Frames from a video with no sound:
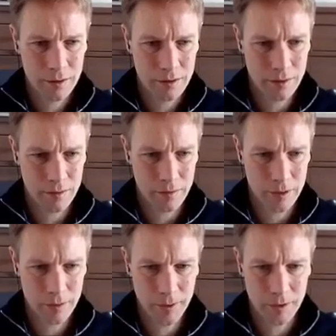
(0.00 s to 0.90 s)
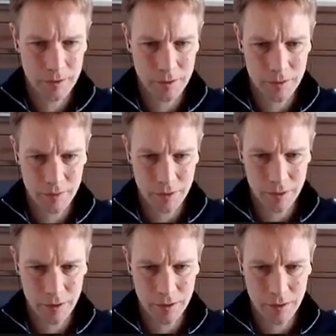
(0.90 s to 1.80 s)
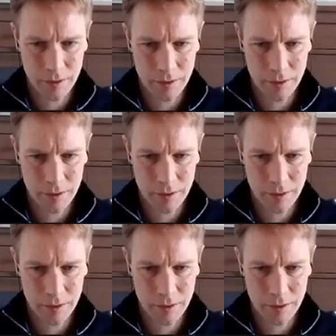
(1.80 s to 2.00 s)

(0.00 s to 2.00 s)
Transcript: So we should be able to just return